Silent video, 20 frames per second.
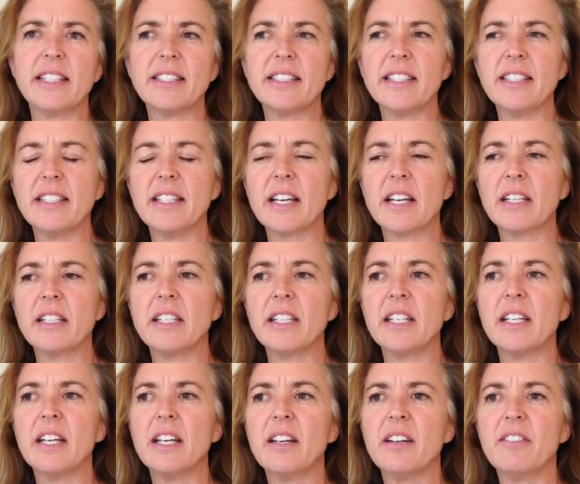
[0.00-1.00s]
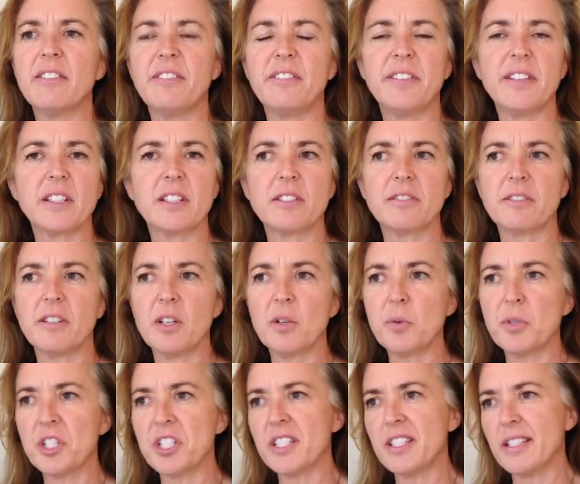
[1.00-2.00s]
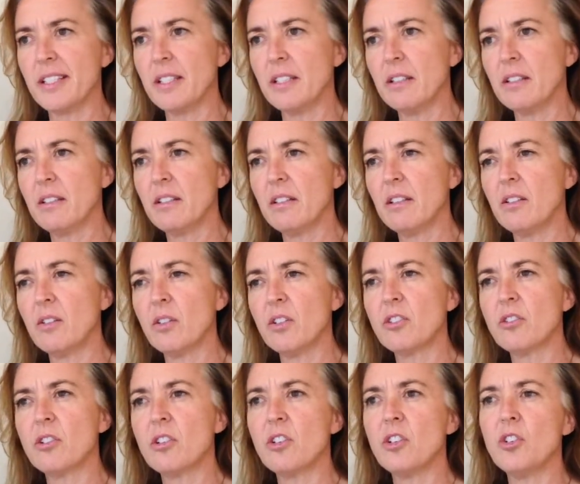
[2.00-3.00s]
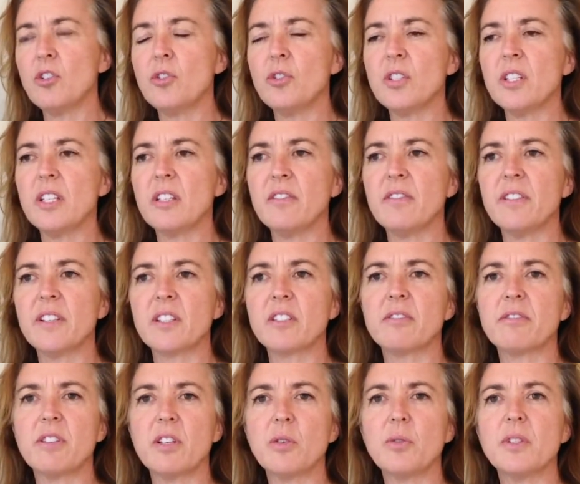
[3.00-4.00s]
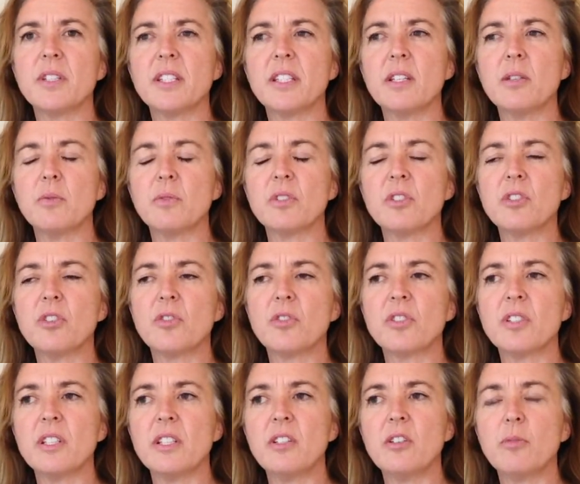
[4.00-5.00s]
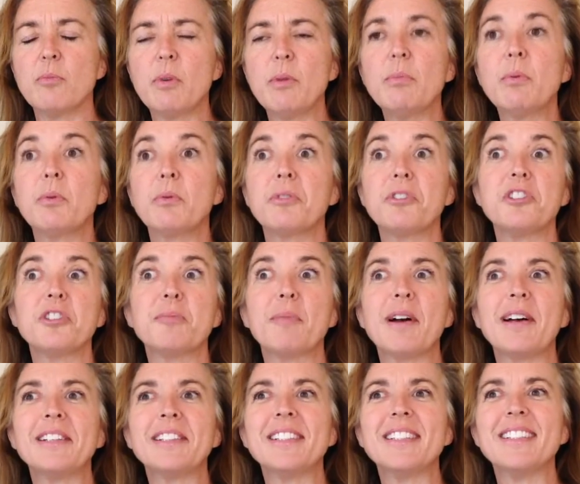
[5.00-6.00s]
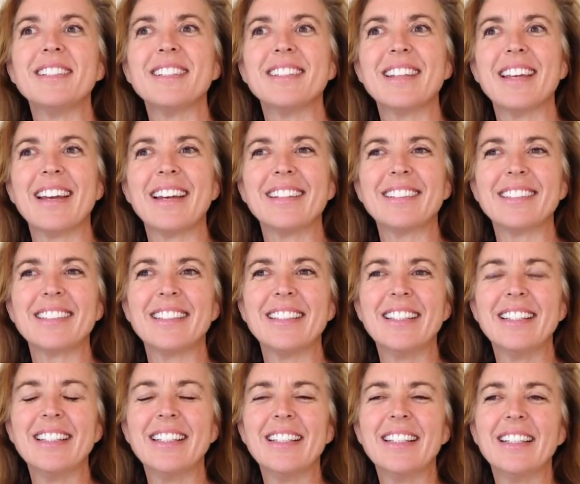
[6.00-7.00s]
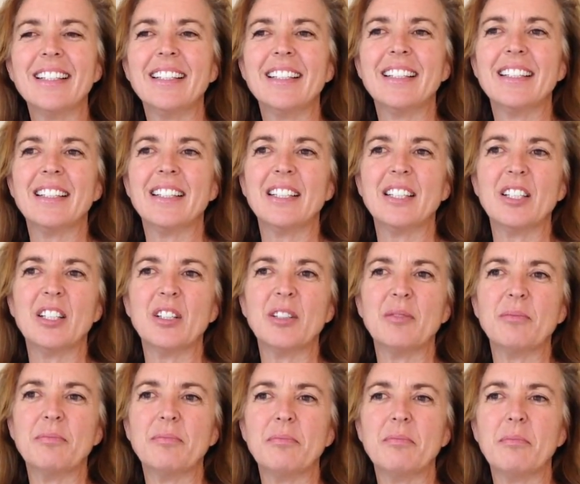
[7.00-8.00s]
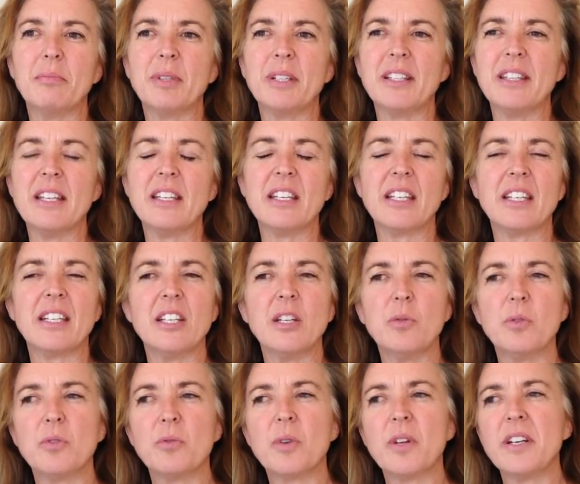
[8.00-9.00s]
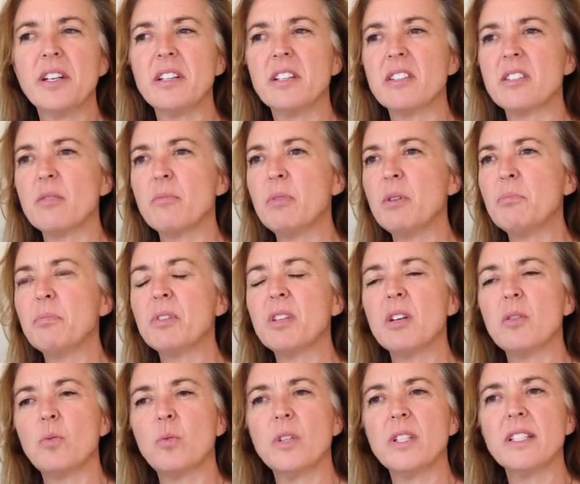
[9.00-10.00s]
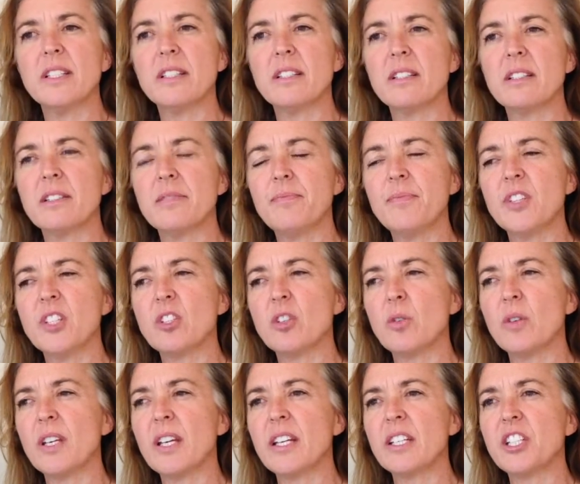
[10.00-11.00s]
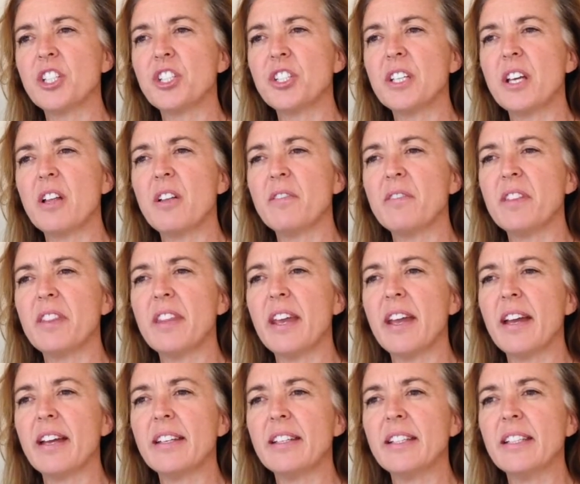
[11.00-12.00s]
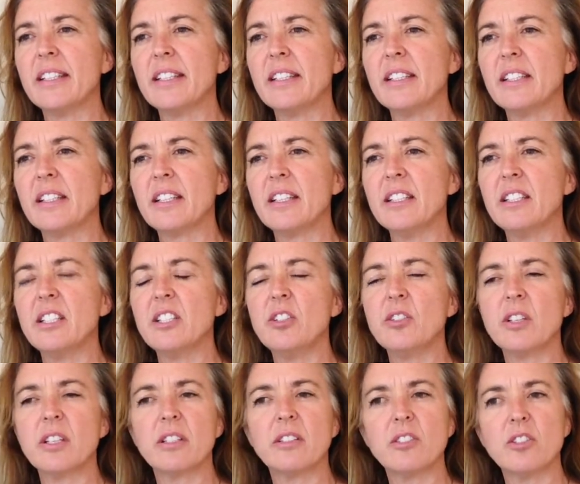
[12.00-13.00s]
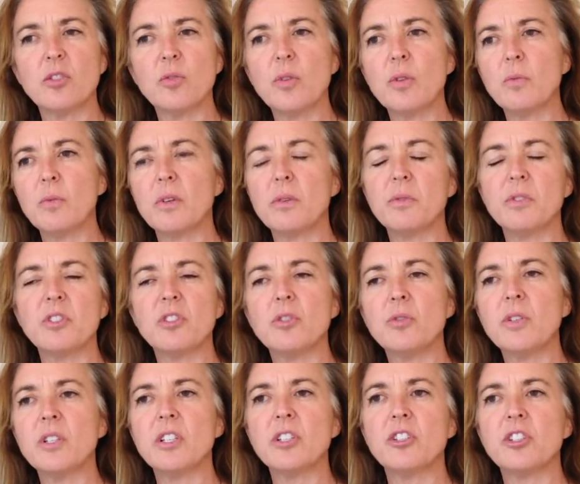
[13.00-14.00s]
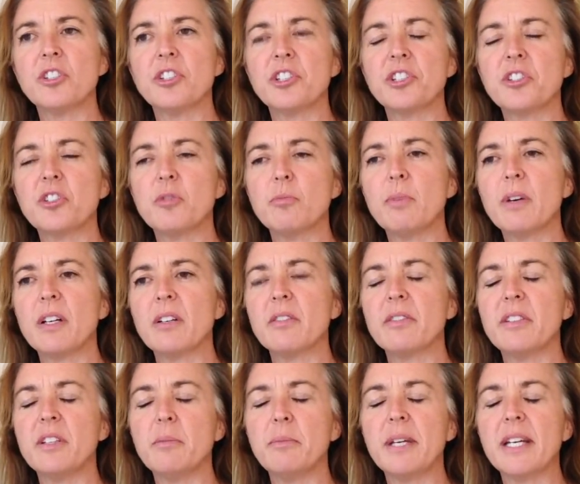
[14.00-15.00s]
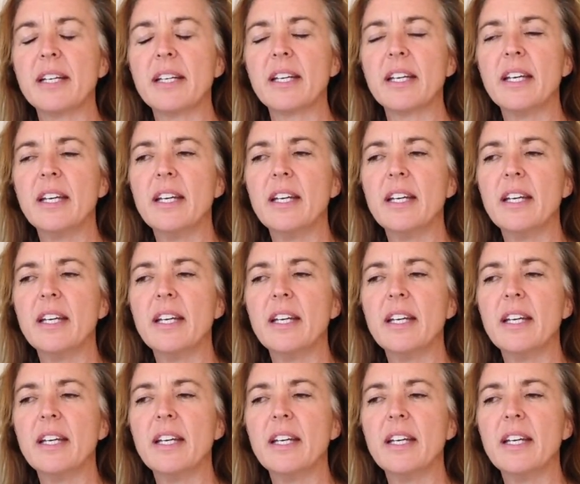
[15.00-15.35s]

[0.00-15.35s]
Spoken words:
1990, fixed frequency. He started using fixed frequency and was noticing, people were responding to that. But then again, he would run into some people that wouldn't. And so he kind of shelved that and continued kind of doing what he was doing in traditional biofeedback.